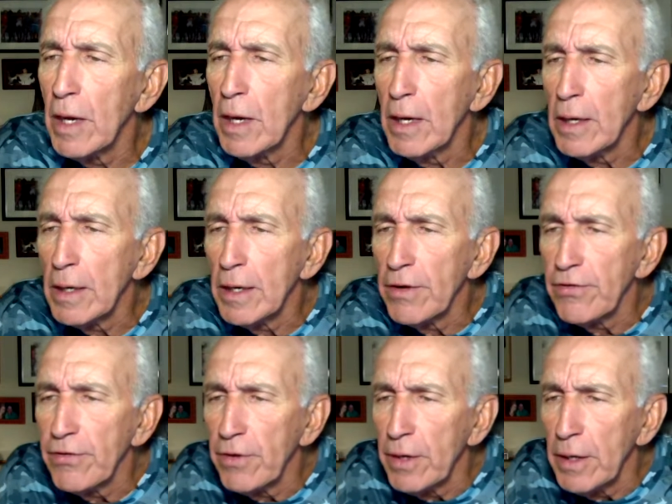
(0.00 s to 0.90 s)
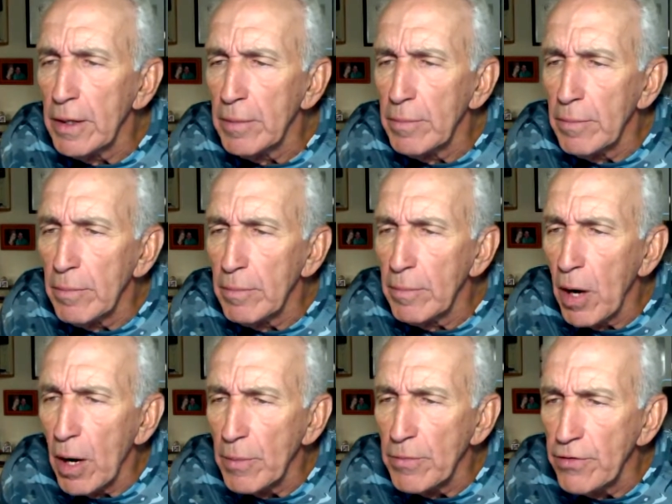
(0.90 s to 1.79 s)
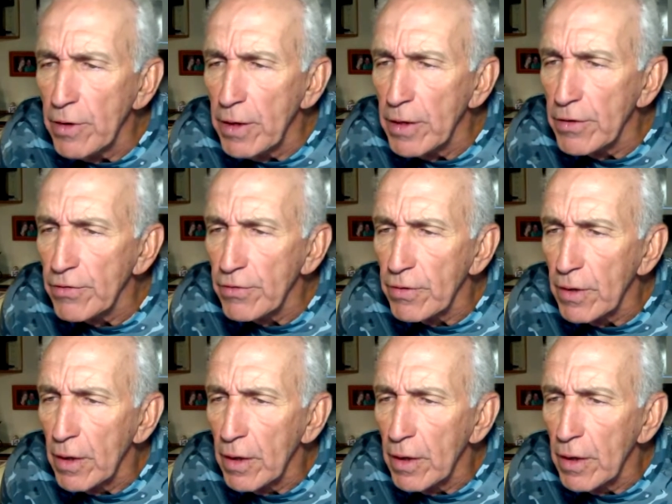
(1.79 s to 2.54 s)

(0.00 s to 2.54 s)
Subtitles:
Let's see. Bob Gias,